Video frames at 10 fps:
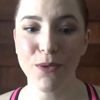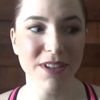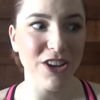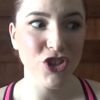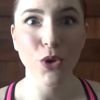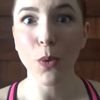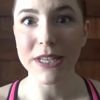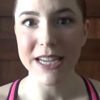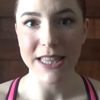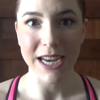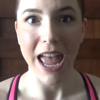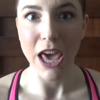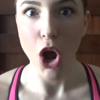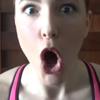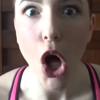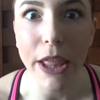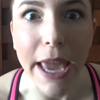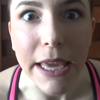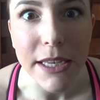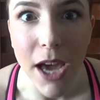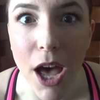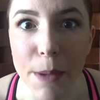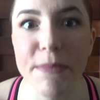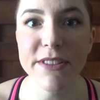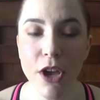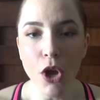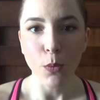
There was actually one day that I had all 8 cups,